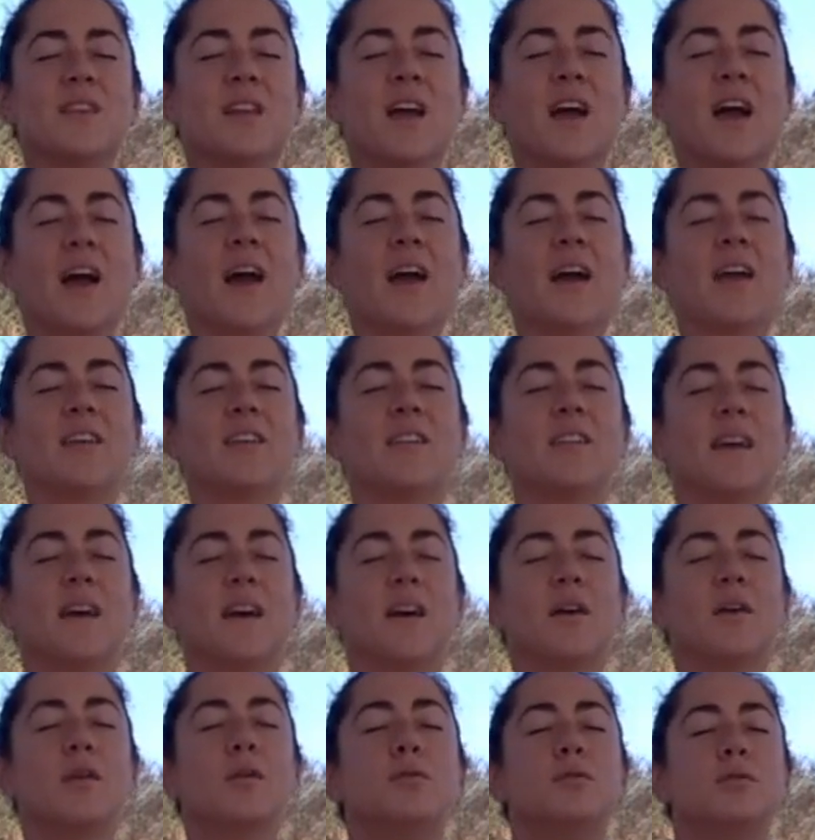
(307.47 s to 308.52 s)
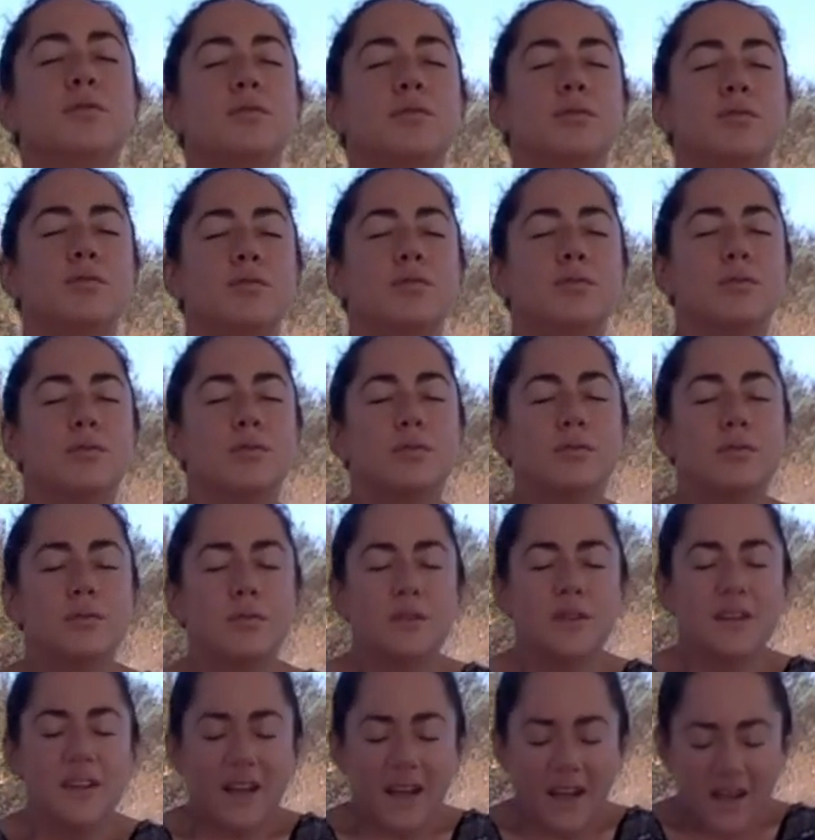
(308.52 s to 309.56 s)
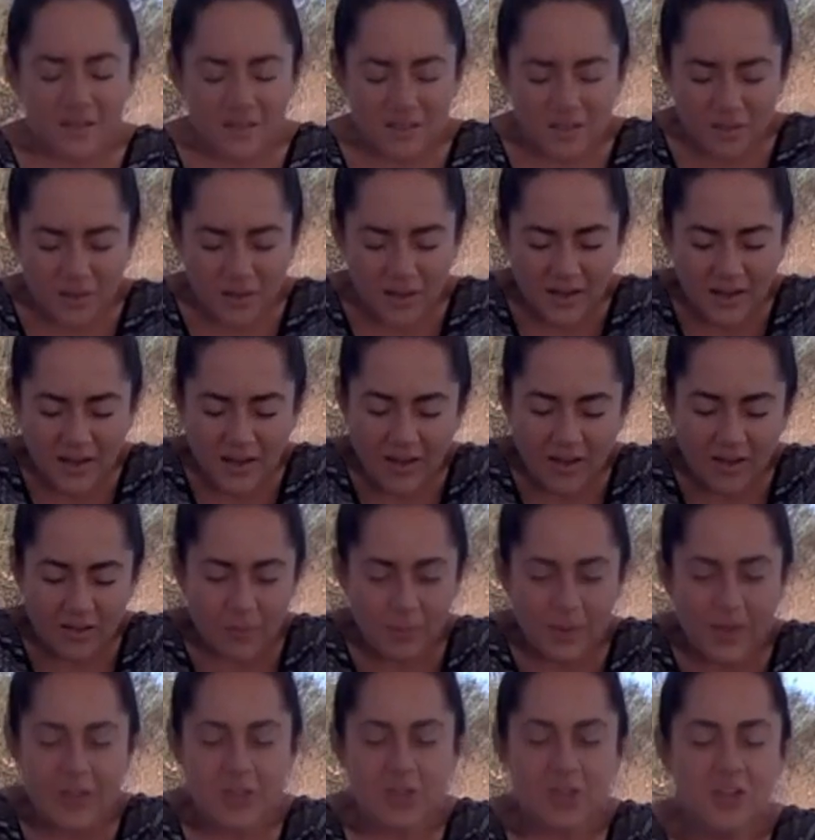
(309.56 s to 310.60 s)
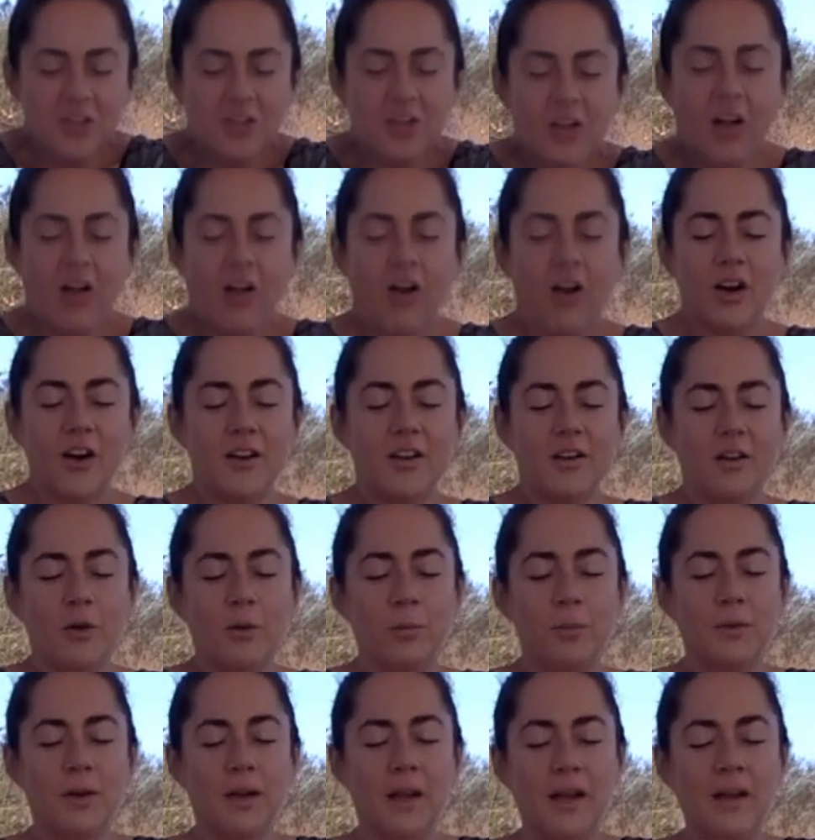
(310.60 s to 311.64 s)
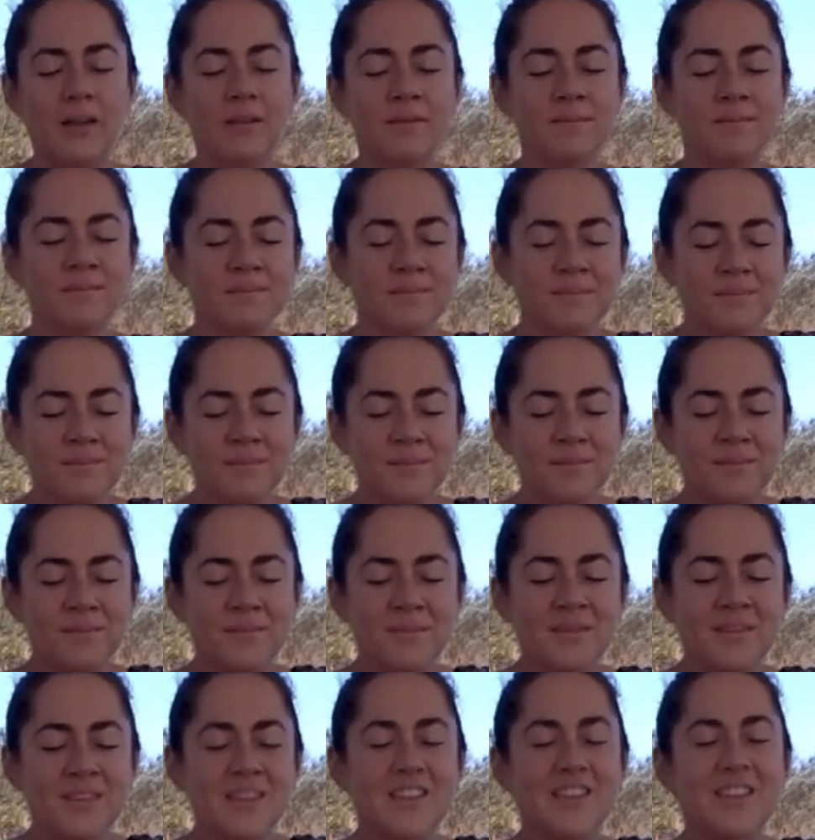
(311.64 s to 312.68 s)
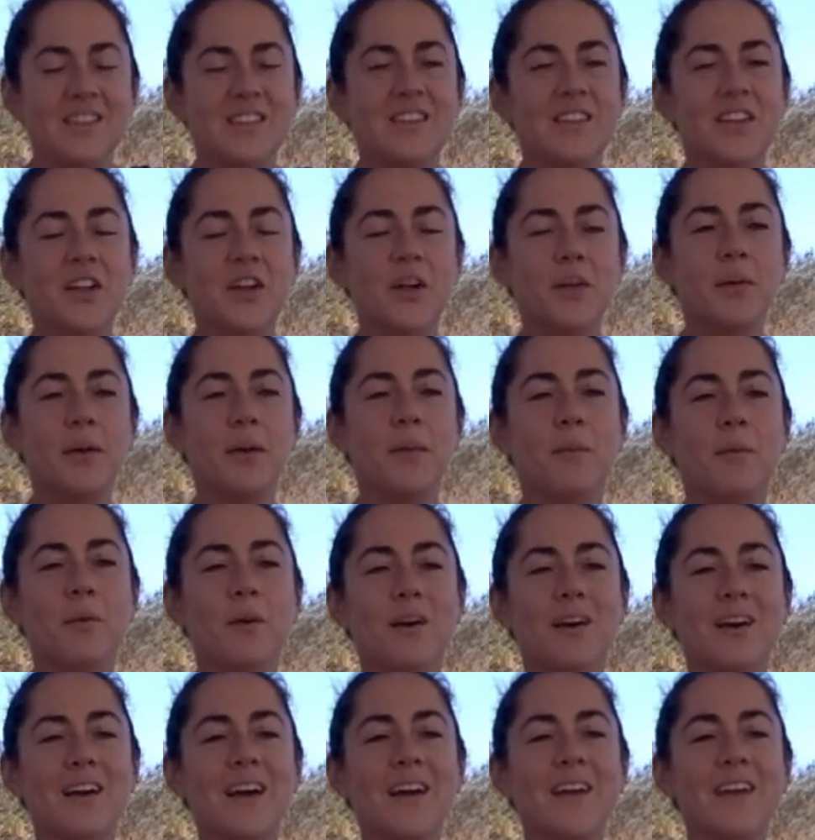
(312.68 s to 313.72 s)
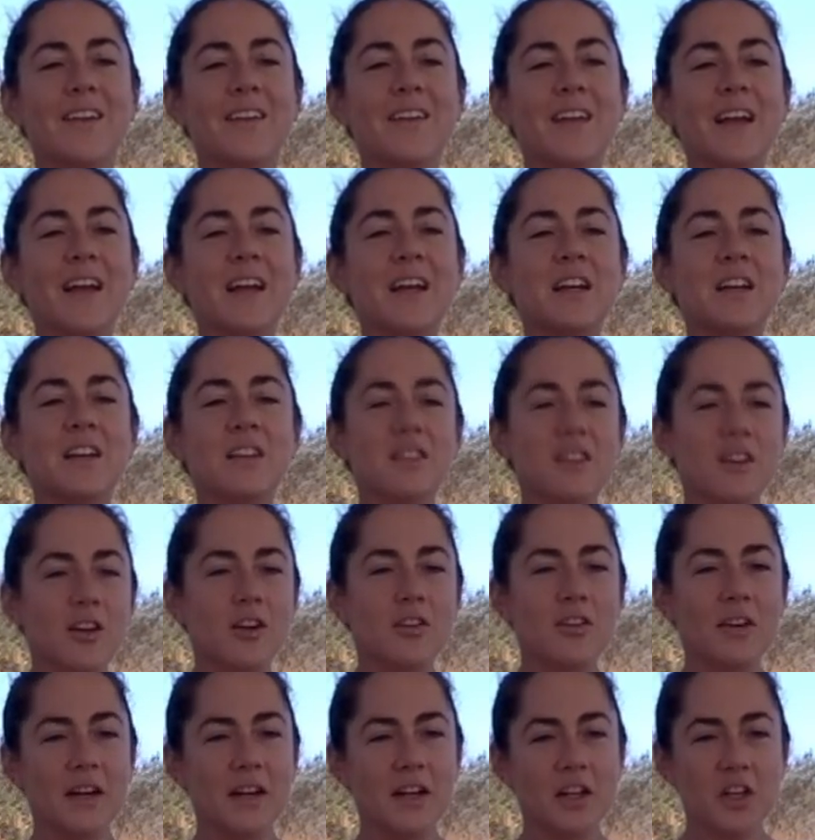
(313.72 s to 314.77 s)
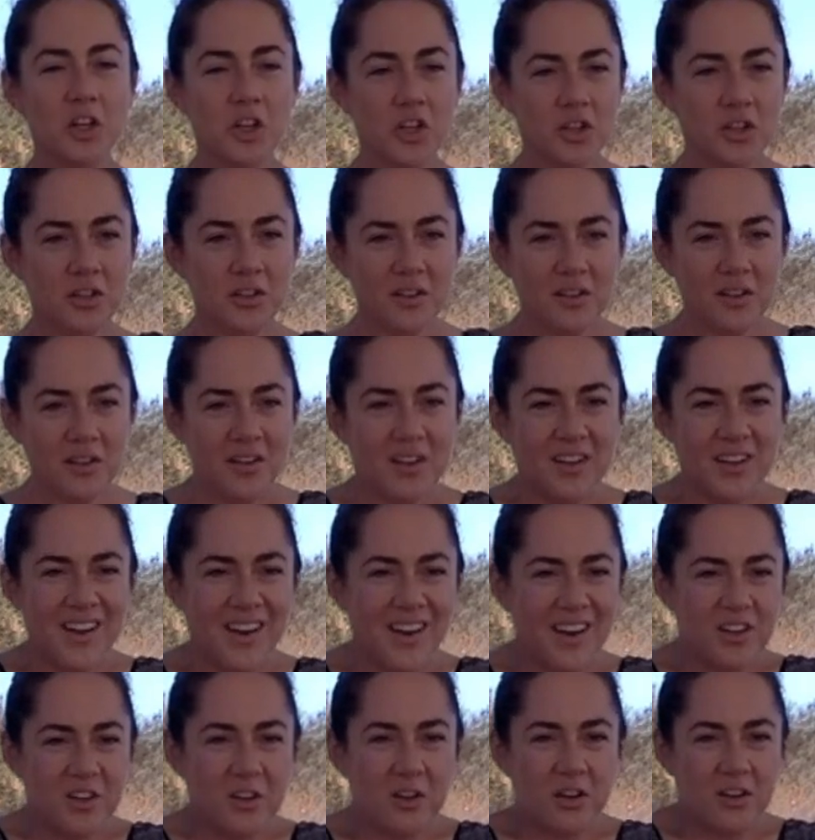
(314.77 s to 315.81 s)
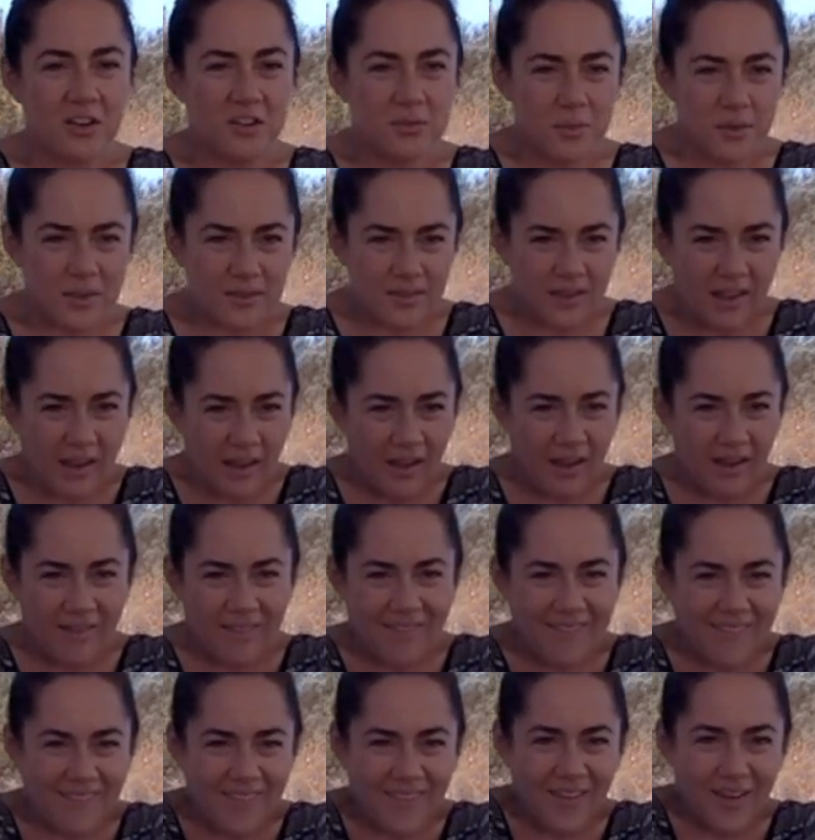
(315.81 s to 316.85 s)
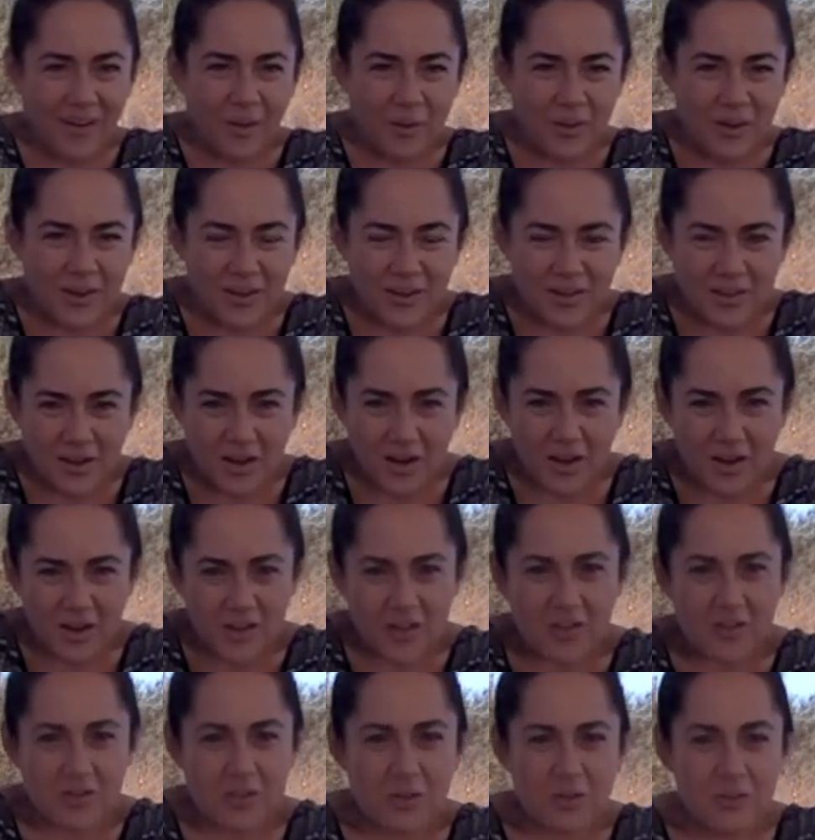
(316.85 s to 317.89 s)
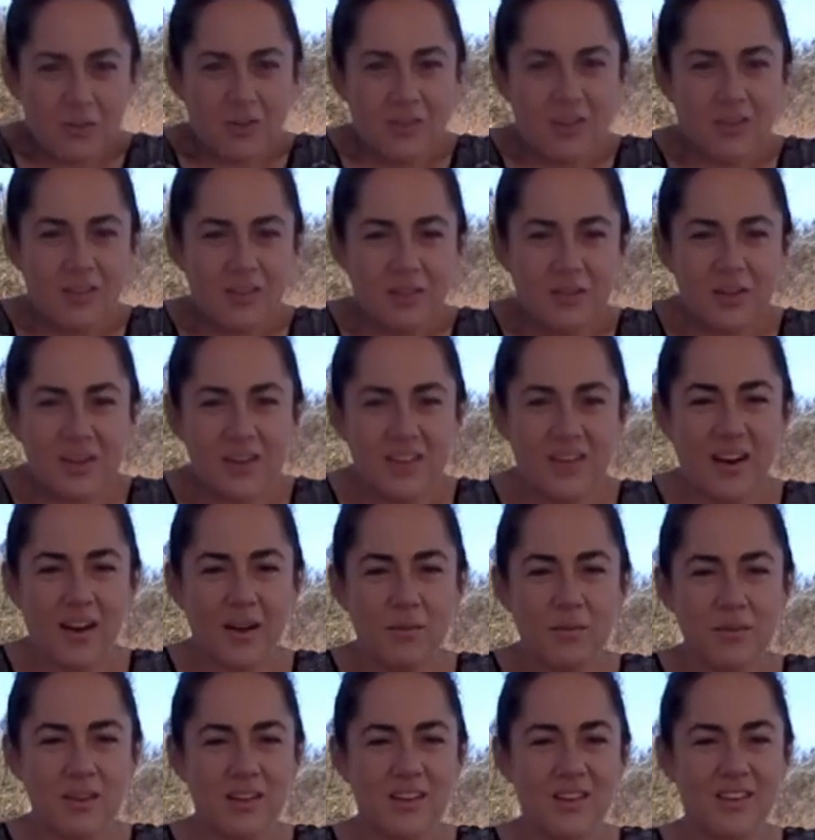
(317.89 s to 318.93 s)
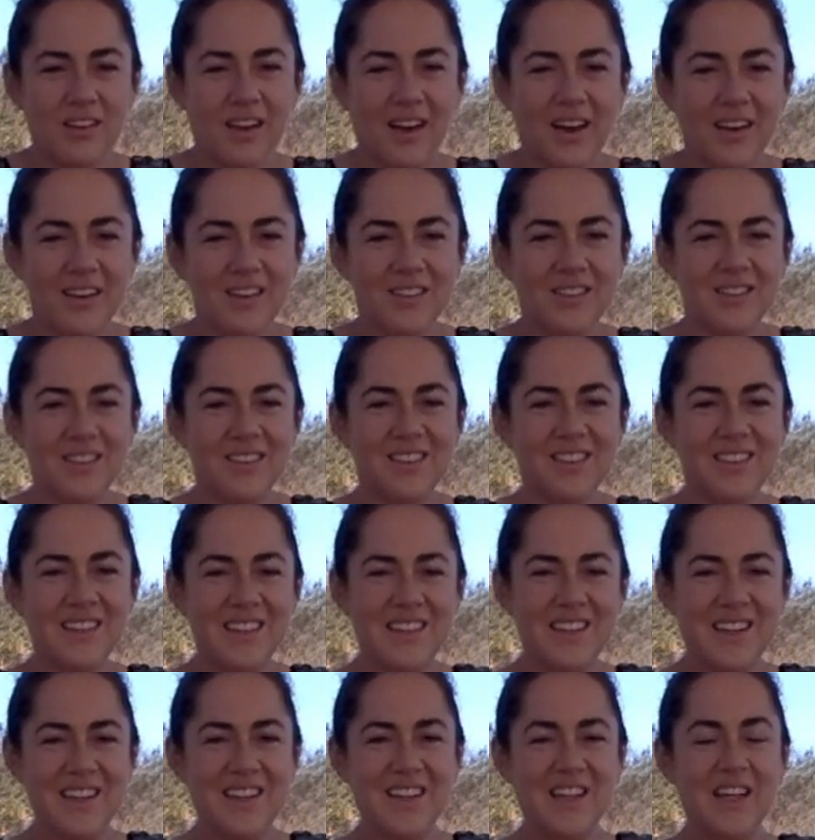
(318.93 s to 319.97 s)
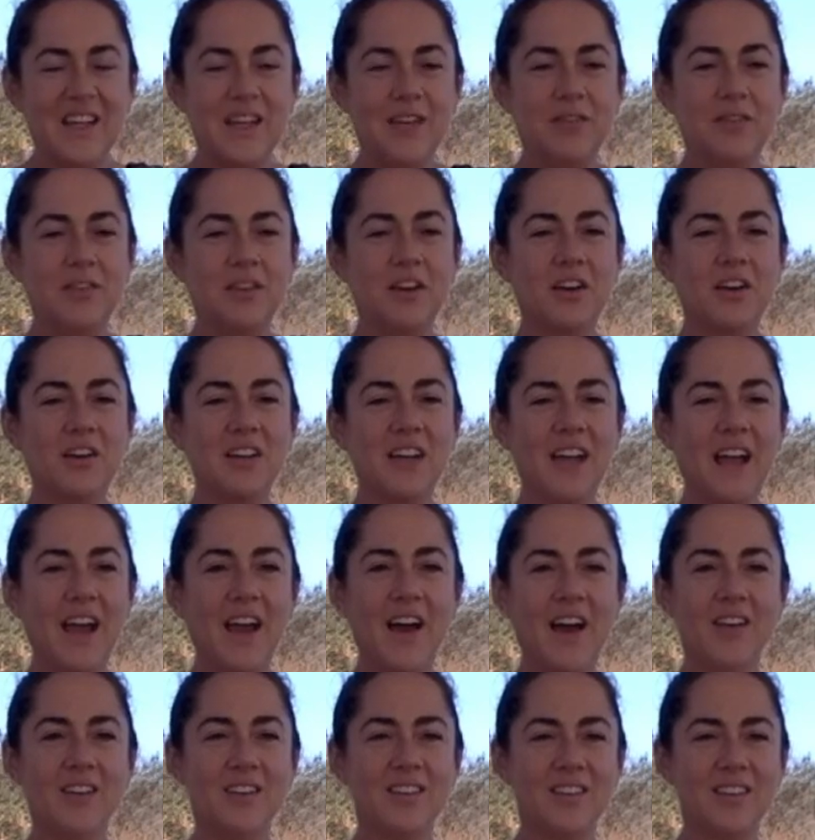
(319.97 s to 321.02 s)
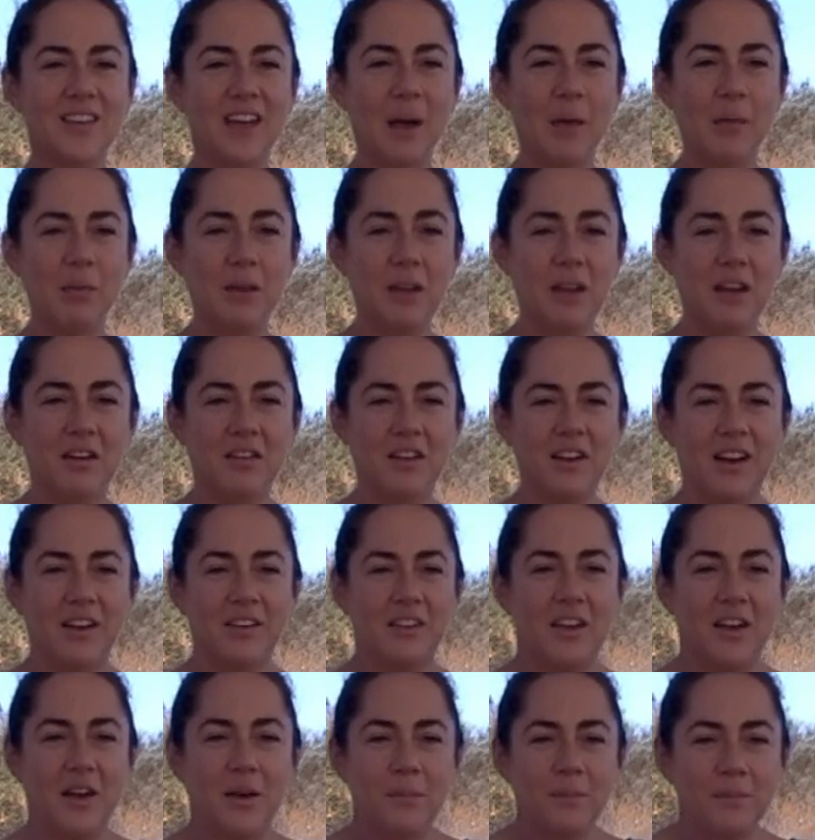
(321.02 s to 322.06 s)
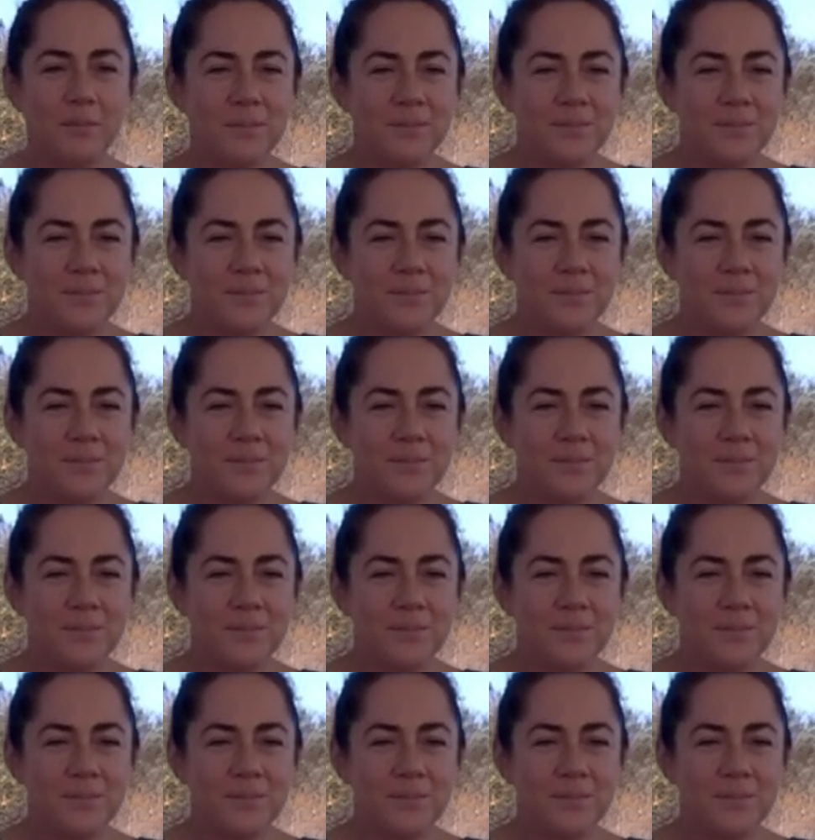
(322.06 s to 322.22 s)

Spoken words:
Exhale. As you inhale, imagine your heart opening just a little bit more, kind of like the Grinch on Christmas Day when his heart grows 3 times its size, even though chaos is happening around him.